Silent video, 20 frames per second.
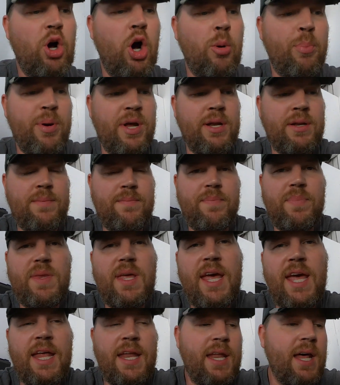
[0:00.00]
to open,
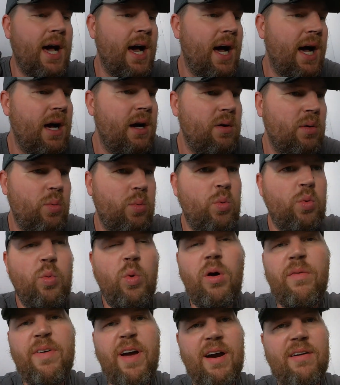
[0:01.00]
and
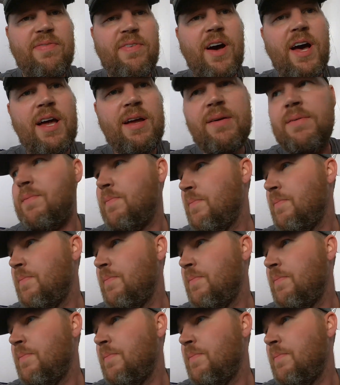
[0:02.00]
we'll verify.